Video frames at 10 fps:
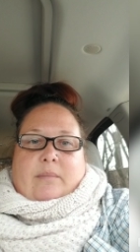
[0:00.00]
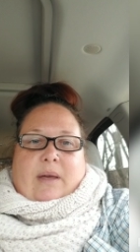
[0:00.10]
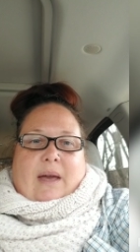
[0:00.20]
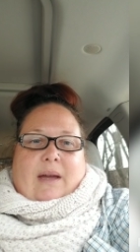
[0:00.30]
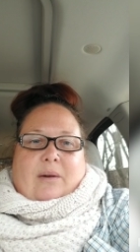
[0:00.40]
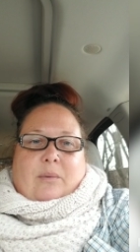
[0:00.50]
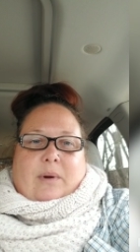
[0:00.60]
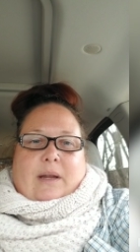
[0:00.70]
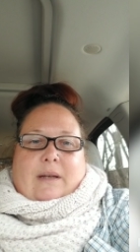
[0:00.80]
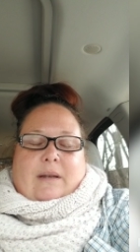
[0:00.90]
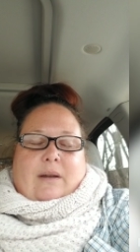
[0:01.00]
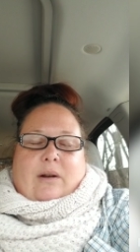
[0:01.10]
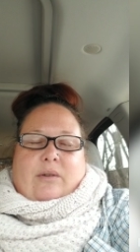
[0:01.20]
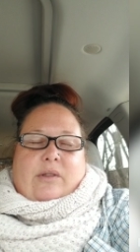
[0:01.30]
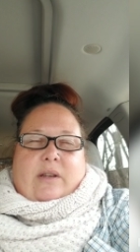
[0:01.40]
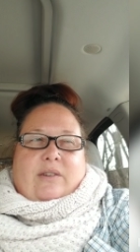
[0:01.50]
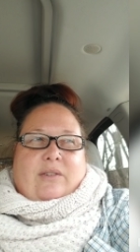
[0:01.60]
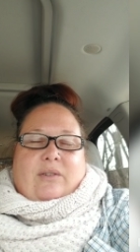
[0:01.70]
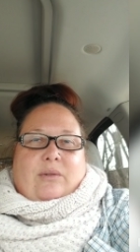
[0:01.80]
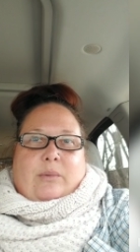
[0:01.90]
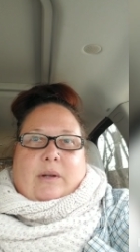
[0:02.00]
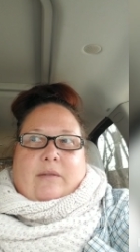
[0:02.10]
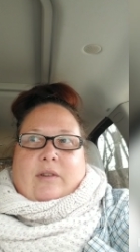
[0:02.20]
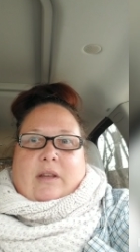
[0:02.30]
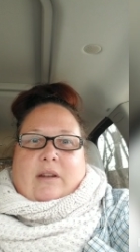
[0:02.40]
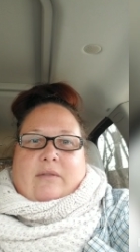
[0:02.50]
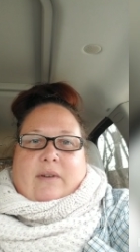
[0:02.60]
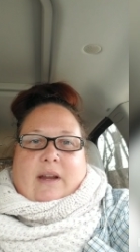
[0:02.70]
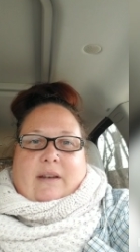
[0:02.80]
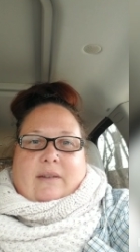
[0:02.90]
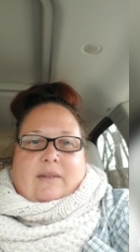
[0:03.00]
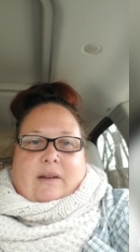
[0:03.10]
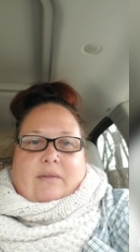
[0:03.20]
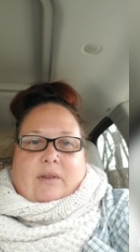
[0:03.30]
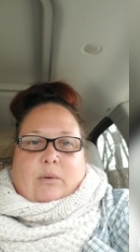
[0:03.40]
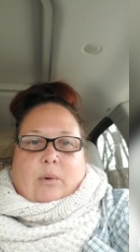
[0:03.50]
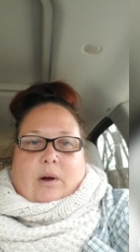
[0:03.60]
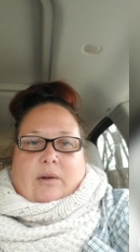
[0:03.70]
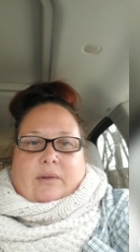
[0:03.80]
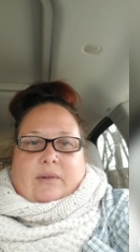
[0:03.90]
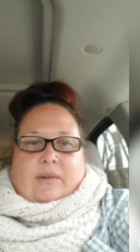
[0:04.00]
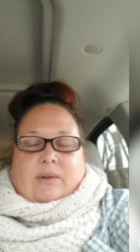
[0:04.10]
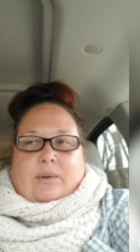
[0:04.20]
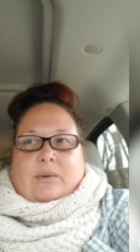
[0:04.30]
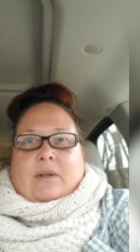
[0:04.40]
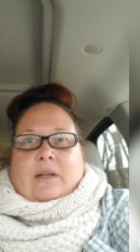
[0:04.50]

back when, you know, they just used whatever they could find to stuff in the walls to